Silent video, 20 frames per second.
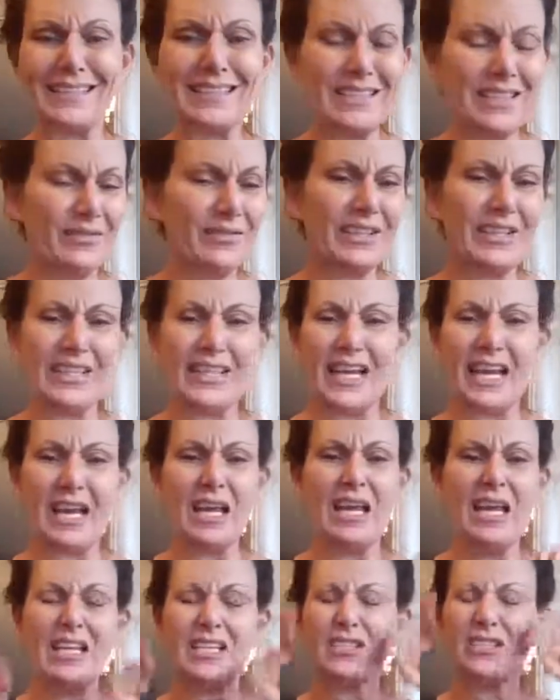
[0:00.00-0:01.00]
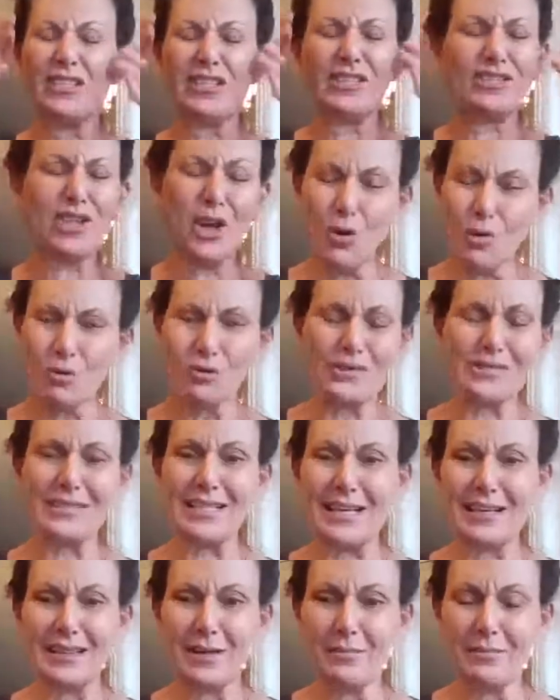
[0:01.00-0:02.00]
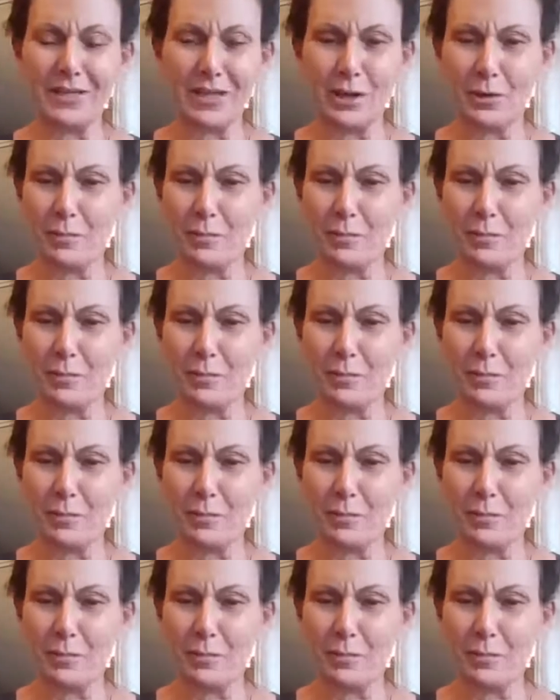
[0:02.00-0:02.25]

snivelly day, so you don't send them,